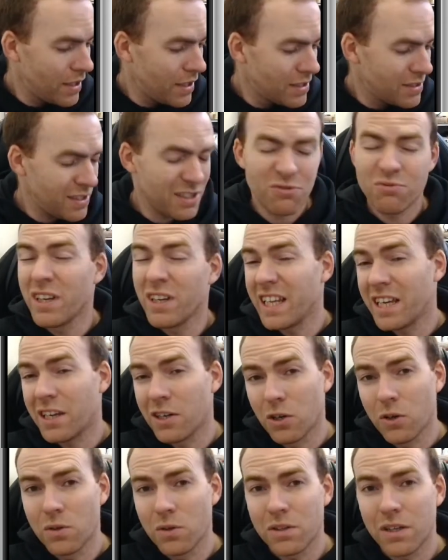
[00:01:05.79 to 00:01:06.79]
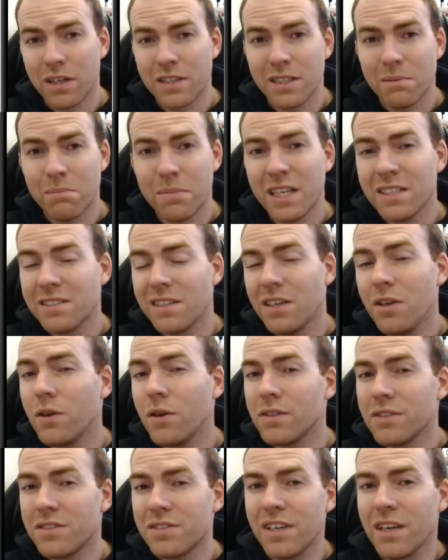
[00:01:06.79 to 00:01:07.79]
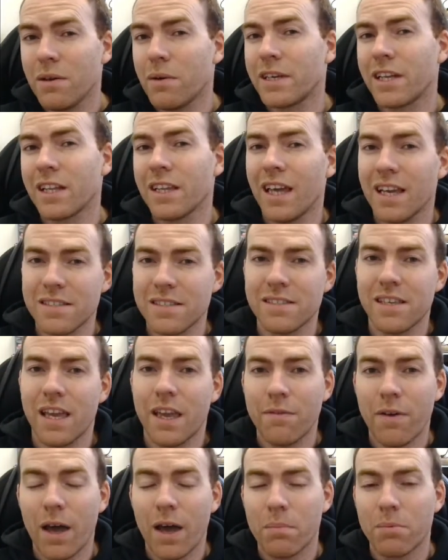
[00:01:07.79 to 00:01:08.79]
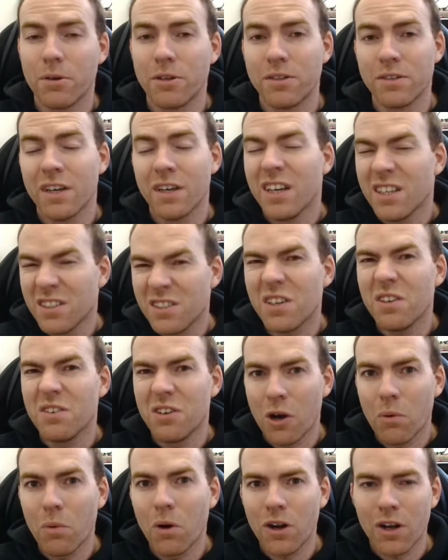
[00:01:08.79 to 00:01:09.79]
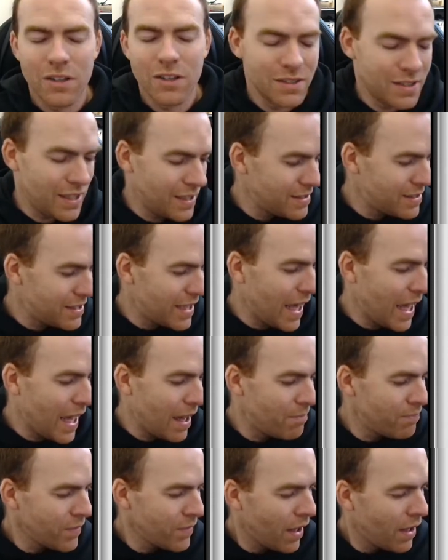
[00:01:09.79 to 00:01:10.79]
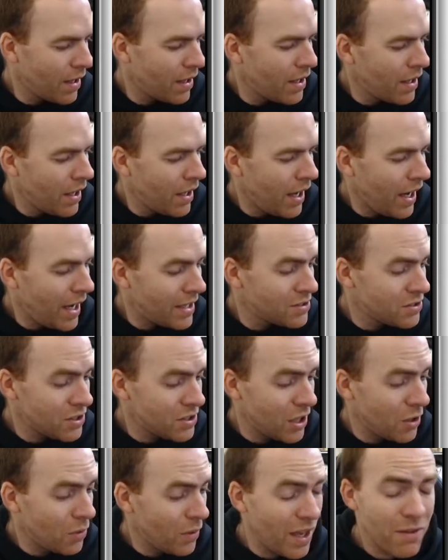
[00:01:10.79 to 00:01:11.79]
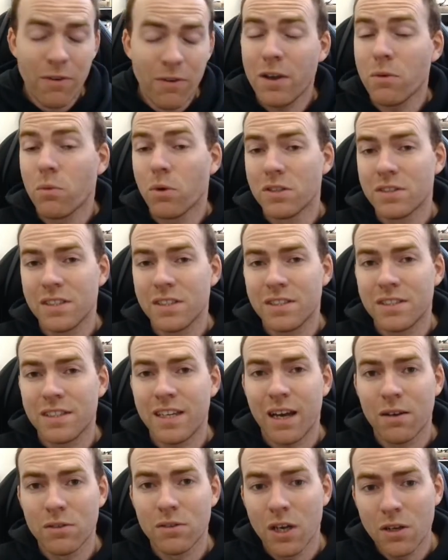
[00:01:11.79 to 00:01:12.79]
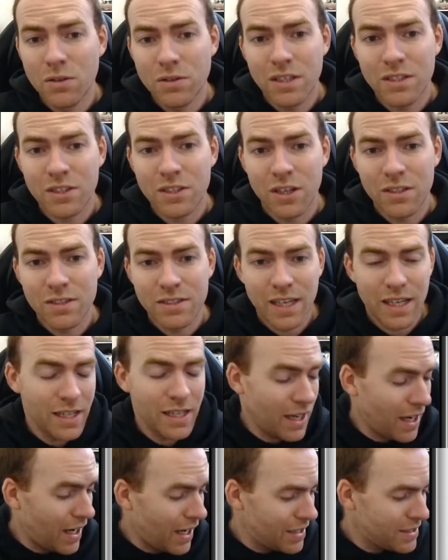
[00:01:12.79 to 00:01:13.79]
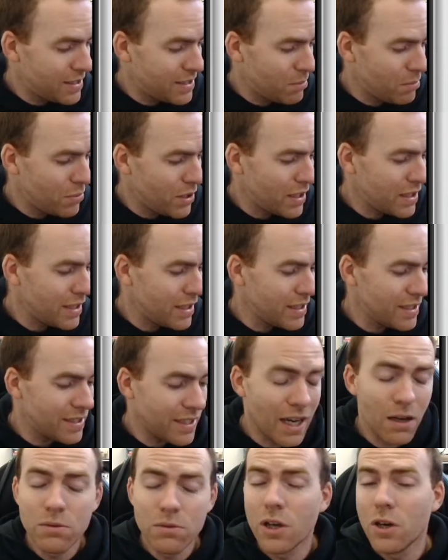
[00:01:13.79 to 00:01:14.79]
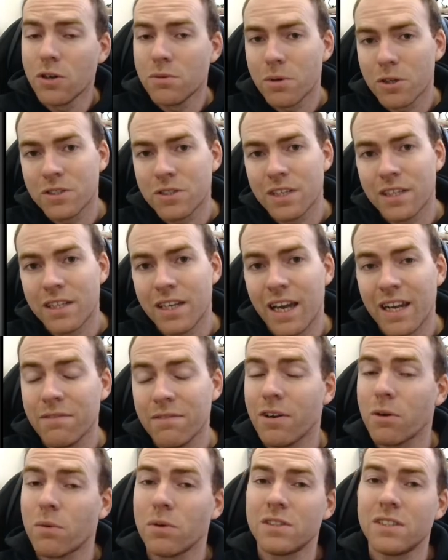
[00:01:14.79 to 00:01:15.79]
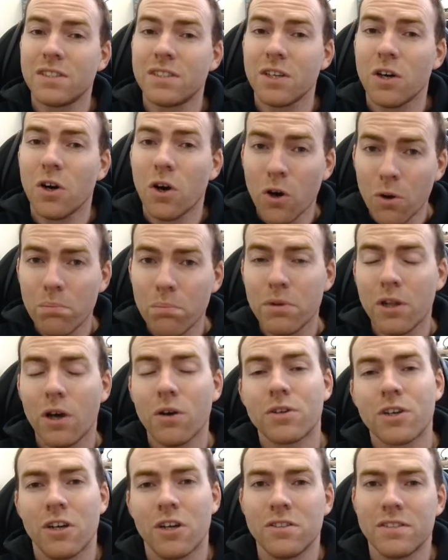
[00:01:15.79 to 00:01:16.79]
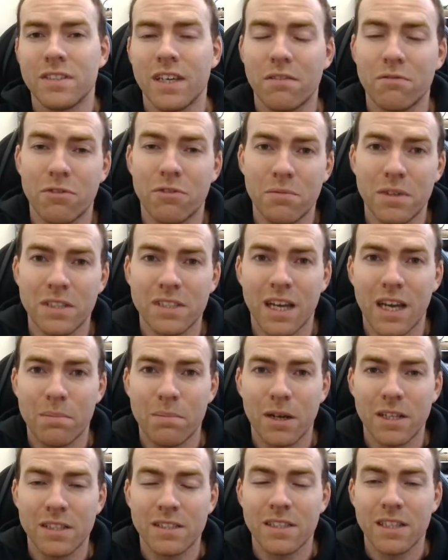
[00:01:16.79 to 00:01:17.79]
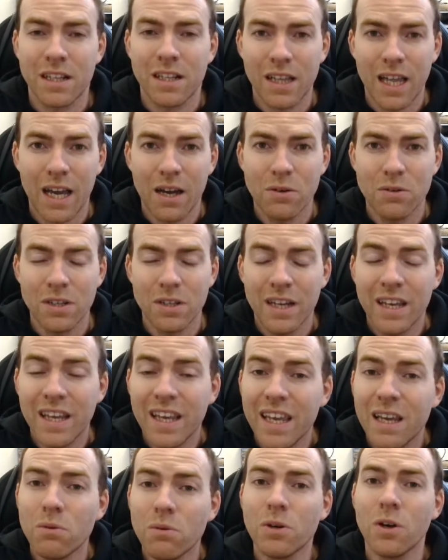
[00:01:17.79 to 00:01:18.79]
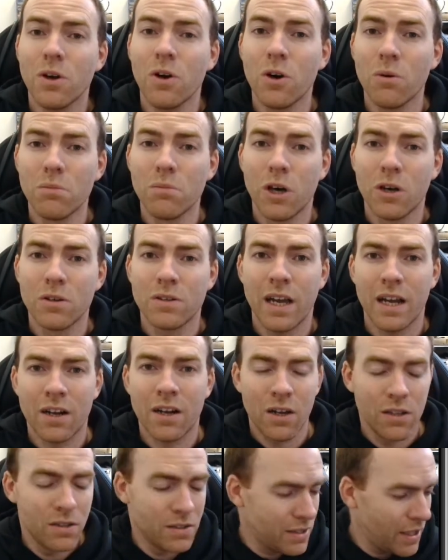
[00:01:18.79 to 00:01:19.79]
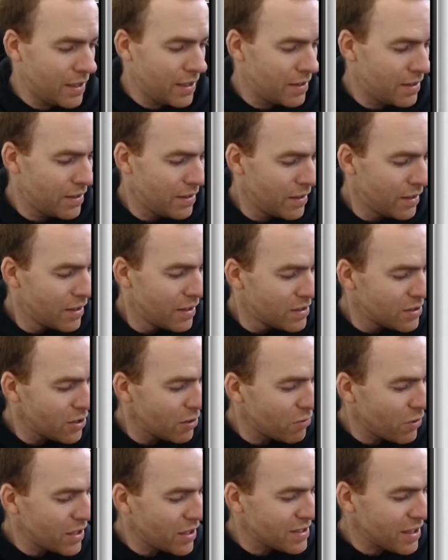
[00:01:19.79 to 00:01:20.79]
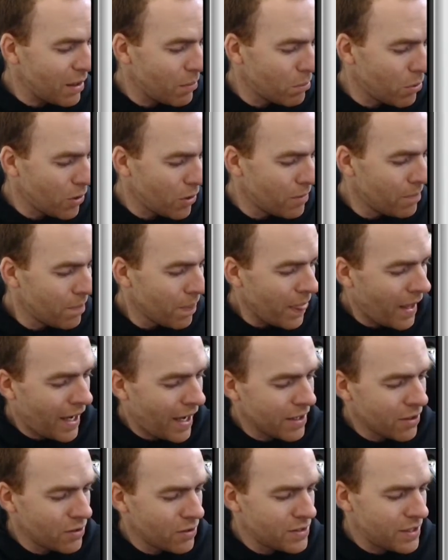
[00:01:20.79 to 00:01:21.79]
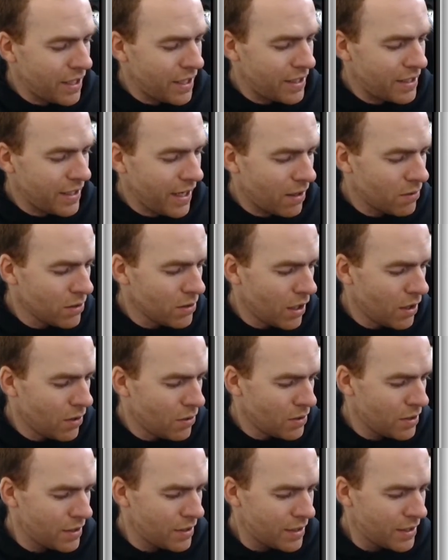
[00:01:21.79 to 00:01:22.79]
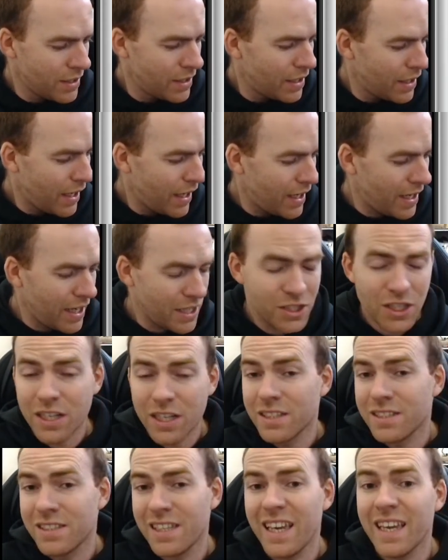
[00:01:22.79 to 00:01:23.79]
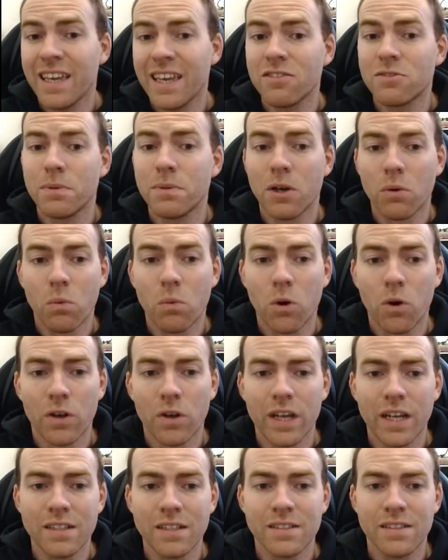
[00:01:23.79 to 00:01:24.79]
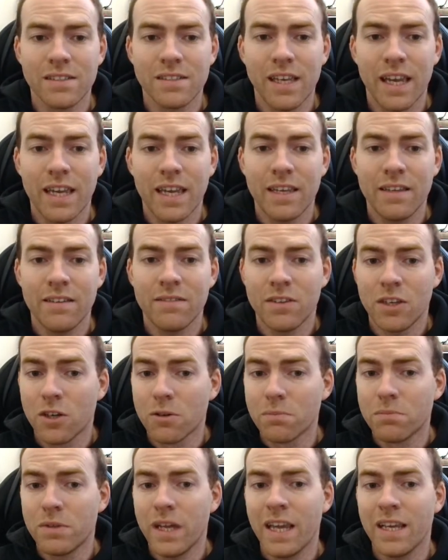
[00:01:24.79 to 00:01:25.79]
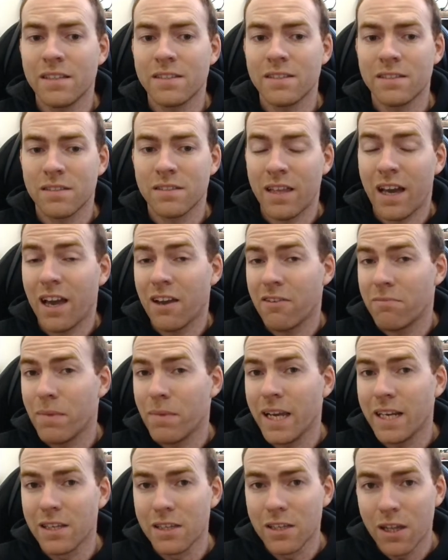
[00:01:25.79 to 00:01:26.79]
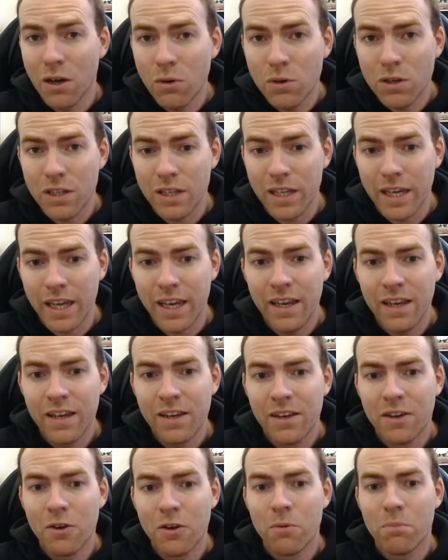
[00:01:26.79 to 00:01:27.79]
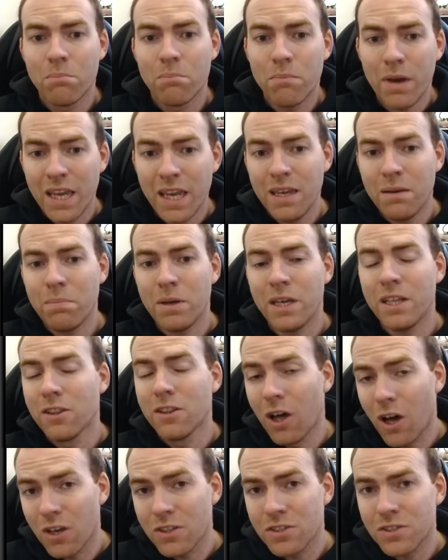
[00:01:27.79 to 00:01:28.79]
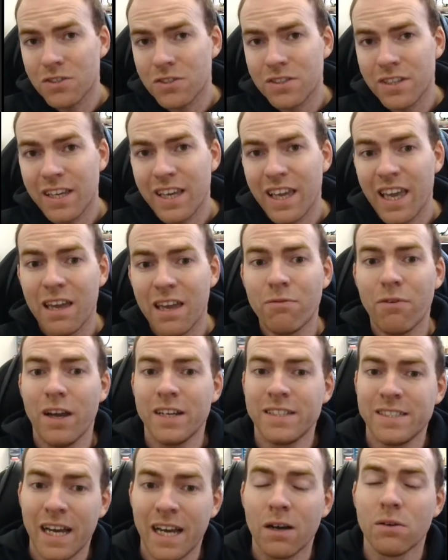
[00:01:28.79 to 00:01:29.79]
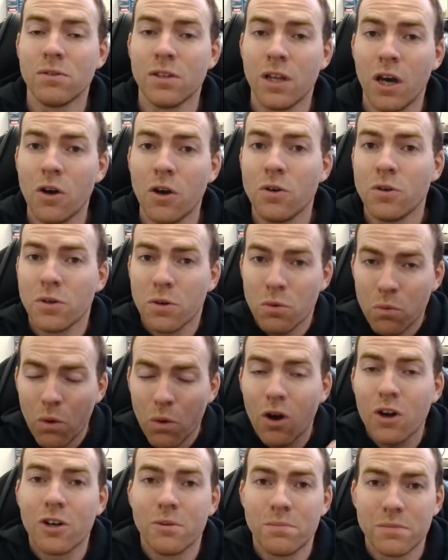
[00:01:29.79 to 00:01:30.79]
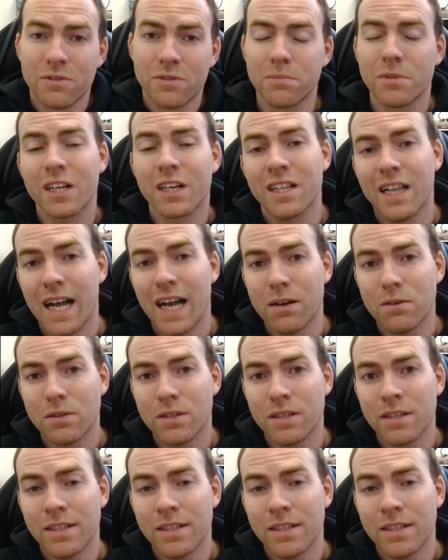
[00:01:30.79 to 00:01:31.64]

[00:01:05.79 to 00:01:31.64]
So that's really cool because it means that you can see when your last save happened so you know what content's there. And so if I wanted to download this content, I'd simply click the download button, and if I wanted to upload content from this iPad to the cloud, it would upload that content. So for example, I'm going to hit download, and as you can see, it gives me a warning to say the updates that I've made locally may be lost if I download what comes from the cloud.